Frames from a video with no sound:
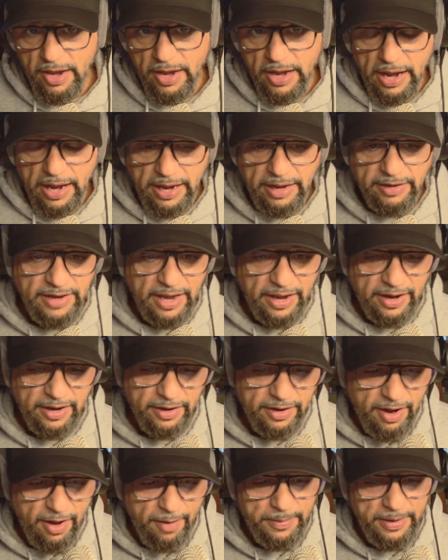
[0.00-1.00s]
He's not going to
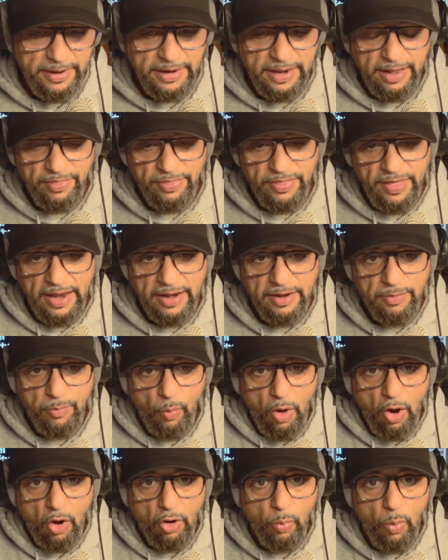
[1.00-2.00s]
come in and then,
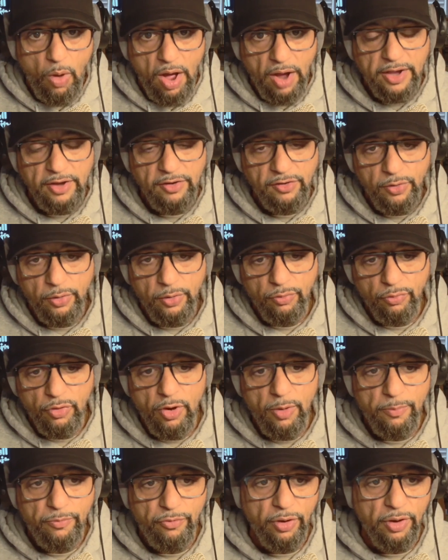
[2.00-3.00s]
or walk into a
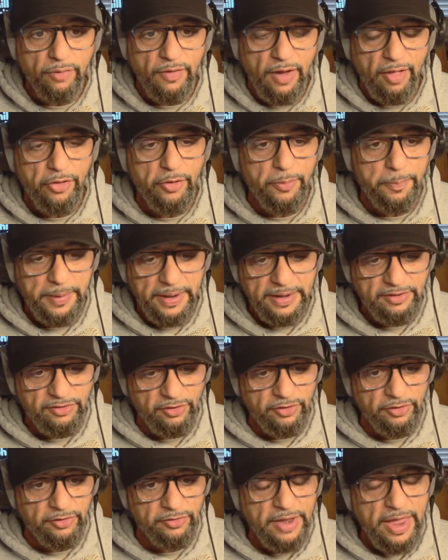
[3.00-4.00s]
room full of other
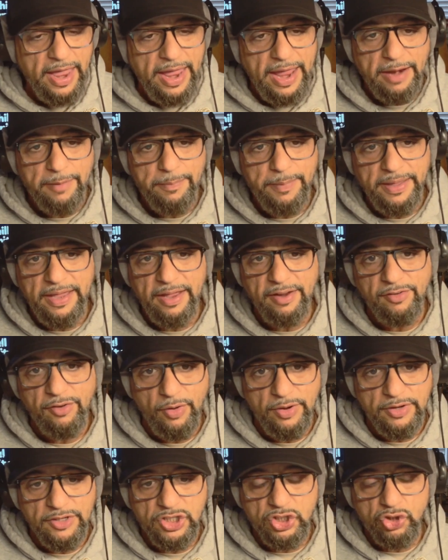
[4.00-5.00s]
pitchers and begin to
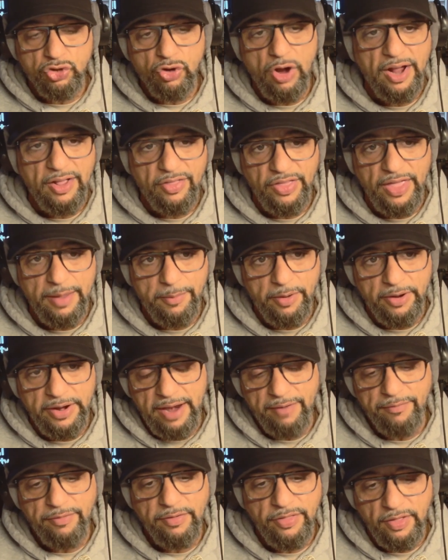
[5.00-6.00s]
instruct them on
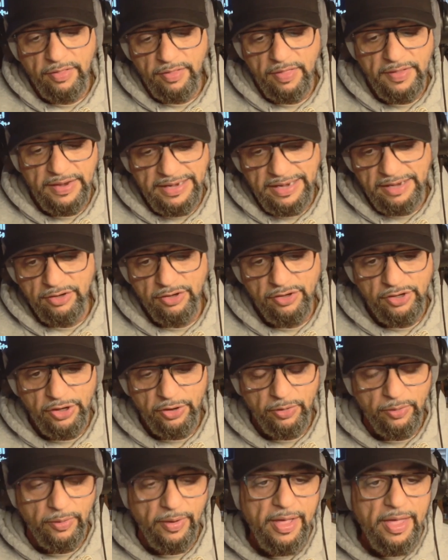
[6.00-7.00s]
everything that they need to
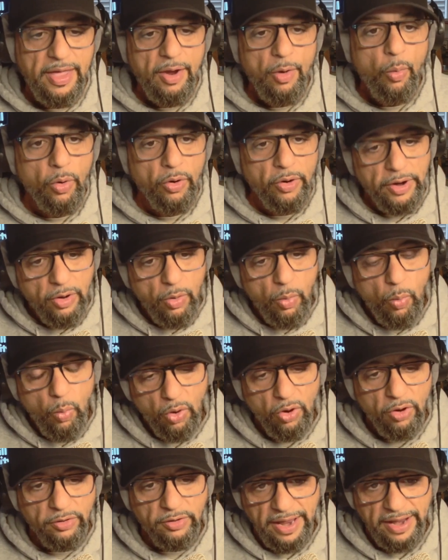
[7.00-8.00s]
do. We're in a
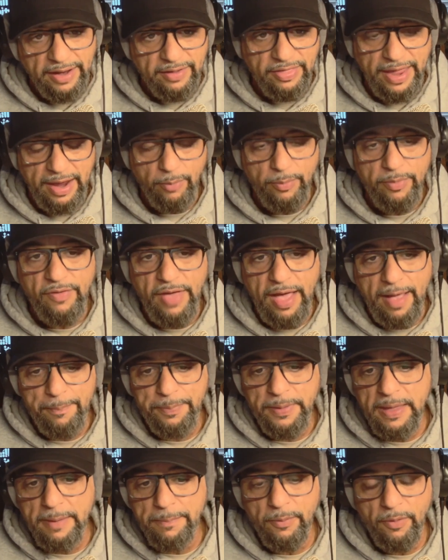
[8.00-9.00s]
world like that. We've got
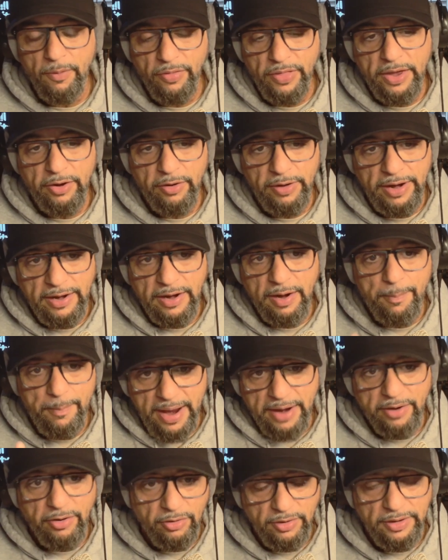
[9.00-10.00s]
people that are in a
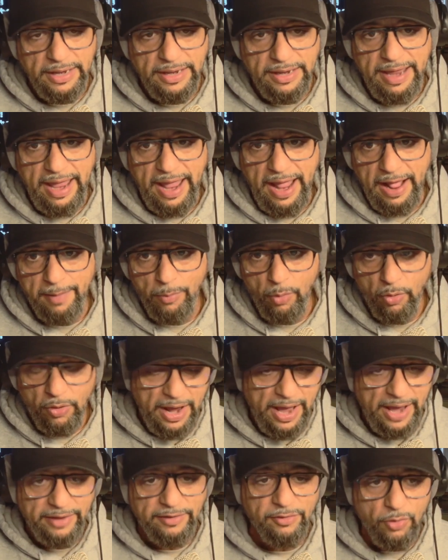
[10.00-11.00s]
minor league game or
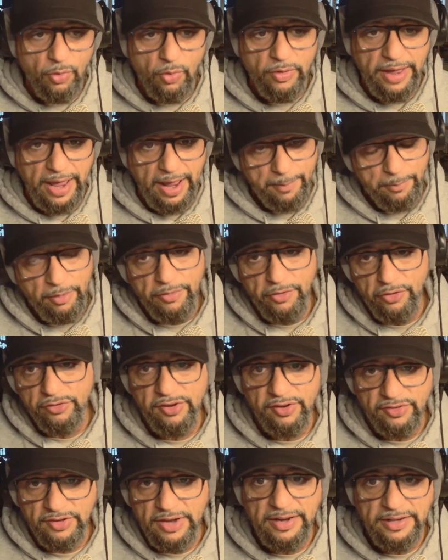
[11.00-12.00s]
high school game, or they're
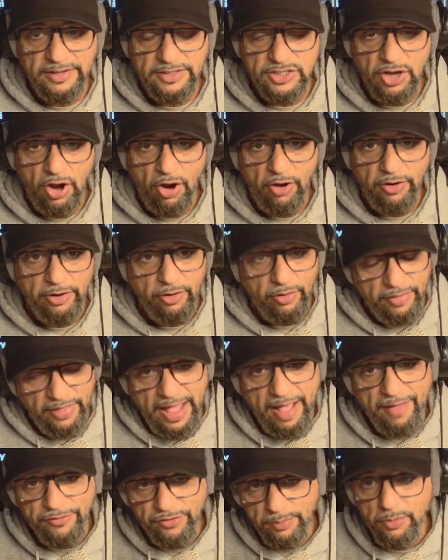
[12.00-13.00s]
just getting started, or they
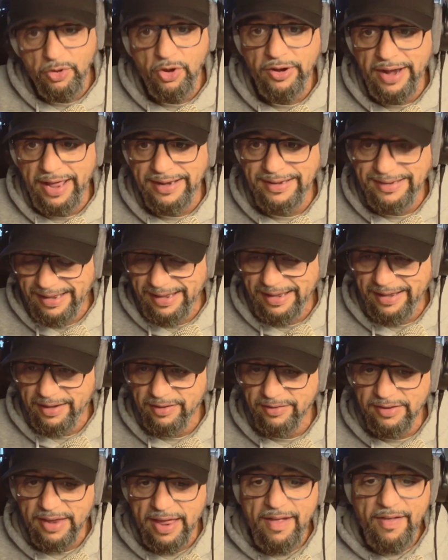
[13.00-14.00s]
have some good
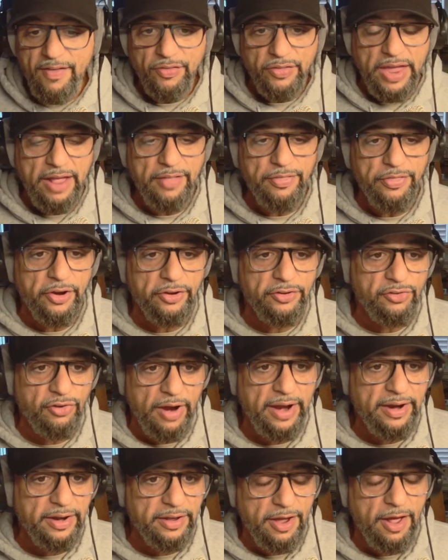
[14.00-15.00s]
ideas, and they're
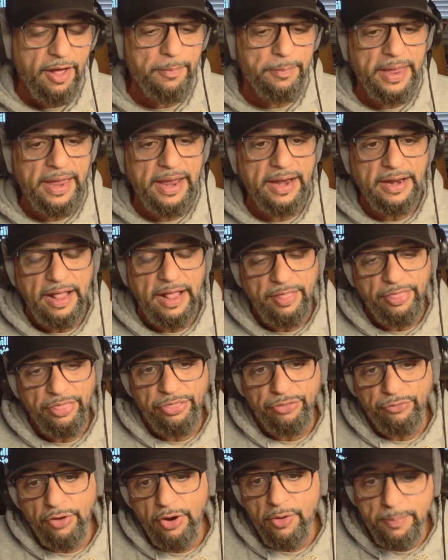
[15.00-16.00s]
trying to come in and
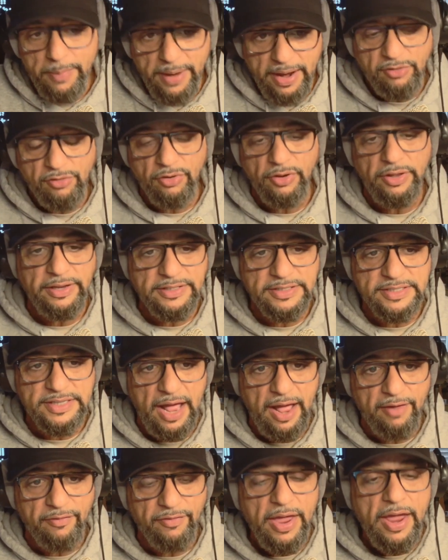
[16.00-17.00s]
throw major league
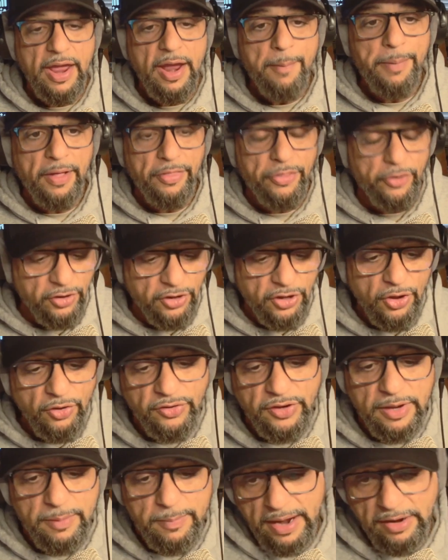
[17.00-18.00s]
stuff, but they're
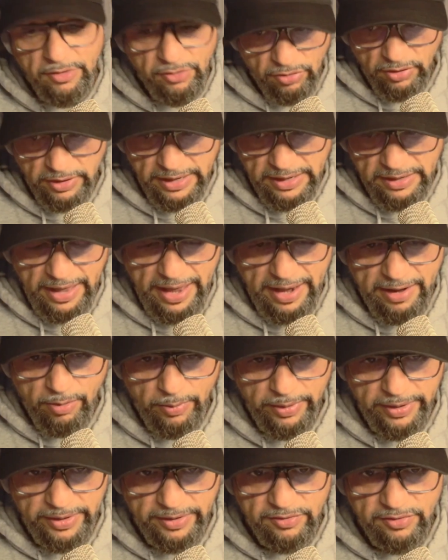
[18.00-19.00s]
using major league
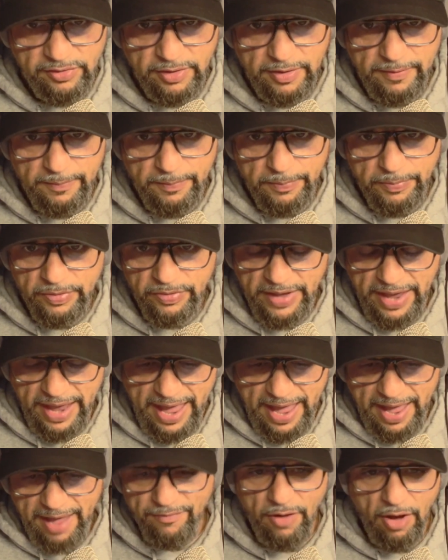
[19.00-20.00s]
language. They
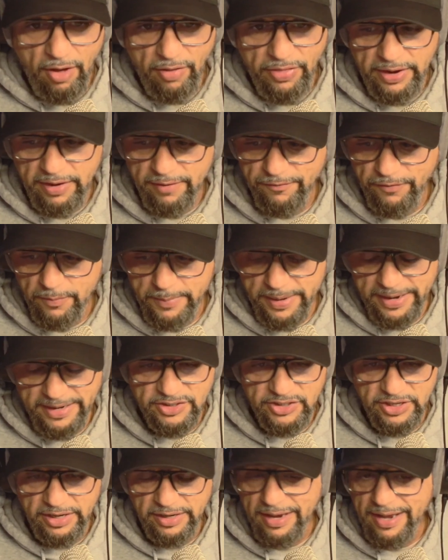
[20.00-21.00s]
have all that
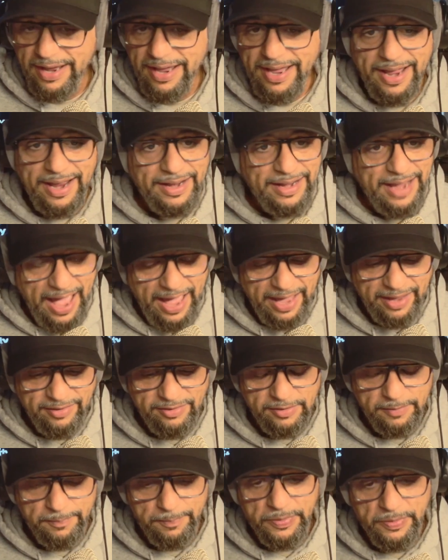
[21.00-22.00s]
information.
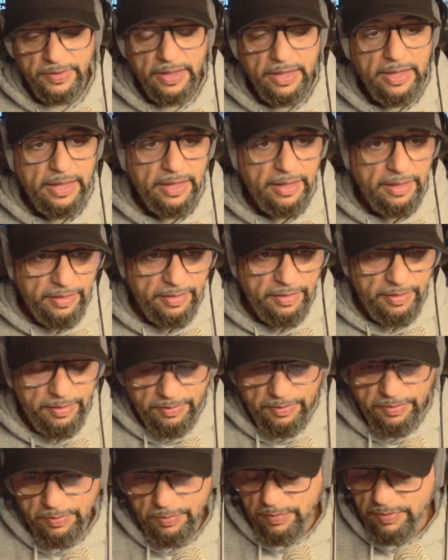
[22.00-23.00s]
Guys,
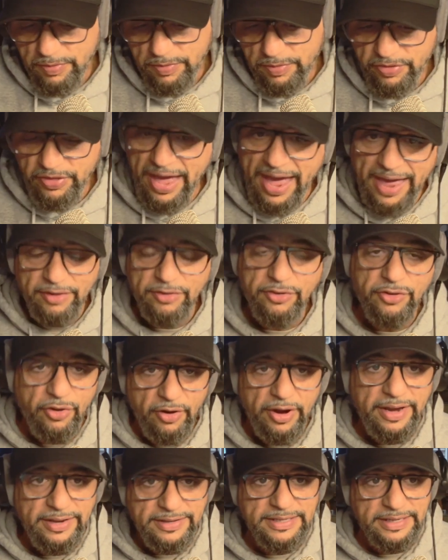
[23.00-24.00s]
that is
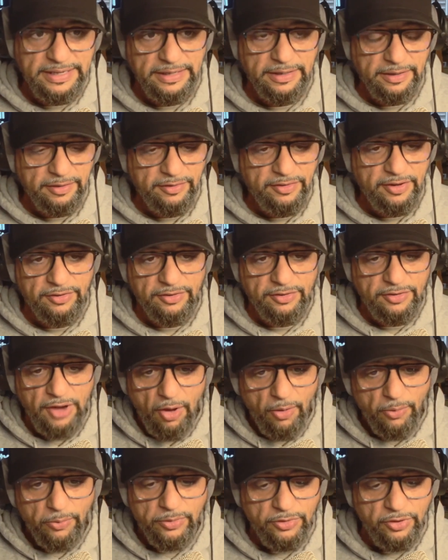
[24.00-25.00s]
crazy. Just
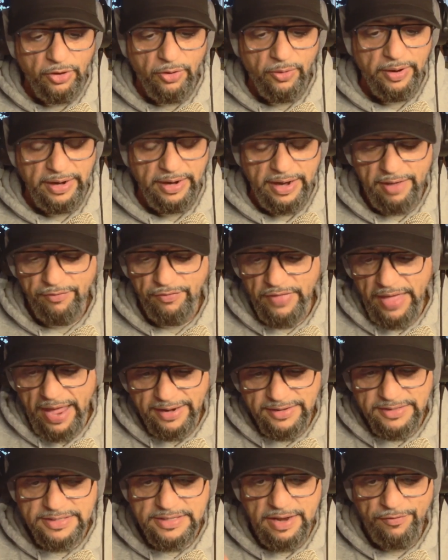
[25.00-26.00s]
don't do it.
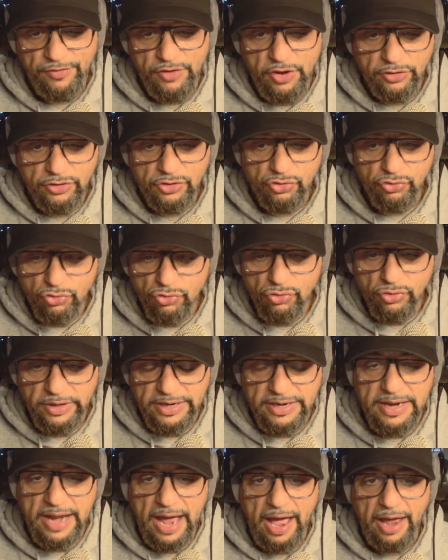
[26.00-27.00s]
If you're truly
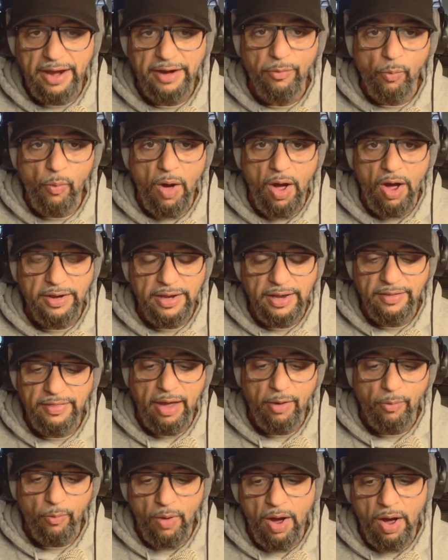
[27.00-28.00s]
not walking
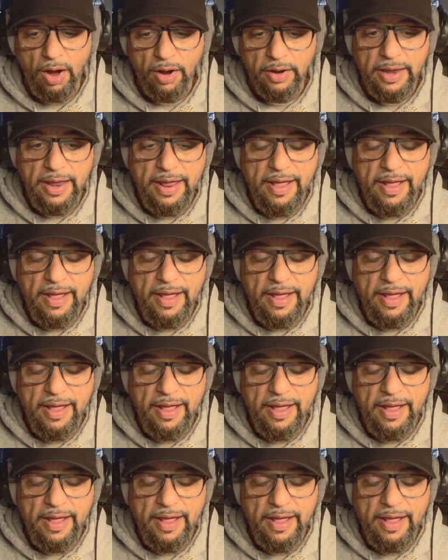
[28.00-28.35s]
that walk,